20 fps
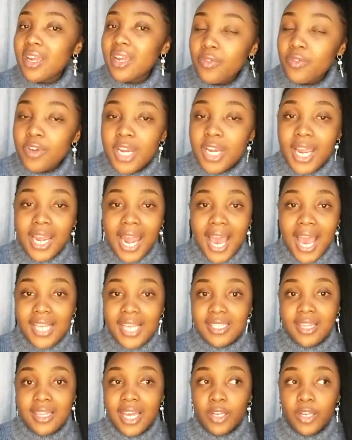
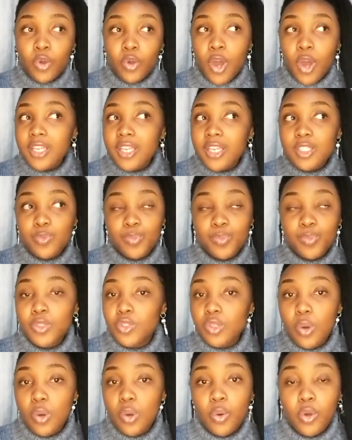realizing that God has been
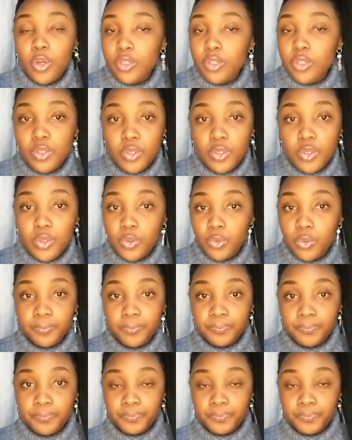so good to you,